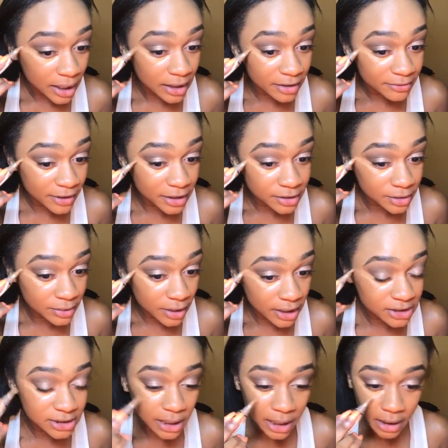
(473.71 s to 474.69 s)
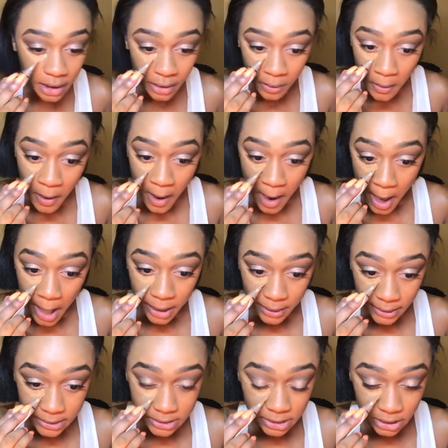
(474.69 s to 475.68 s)
If I do eyeshadow, I
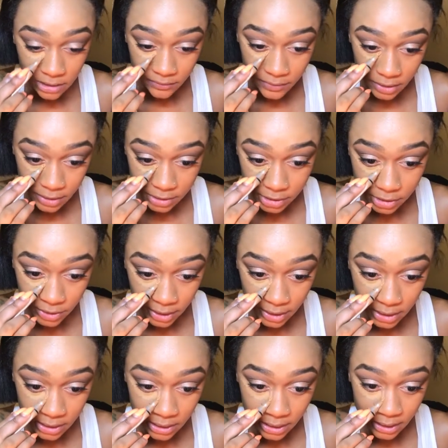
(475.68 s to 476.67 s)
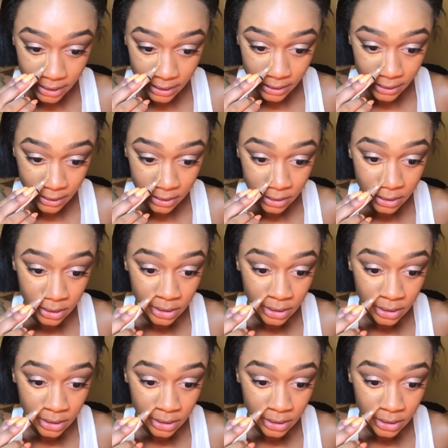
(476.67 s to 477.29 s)
like to give it a straight line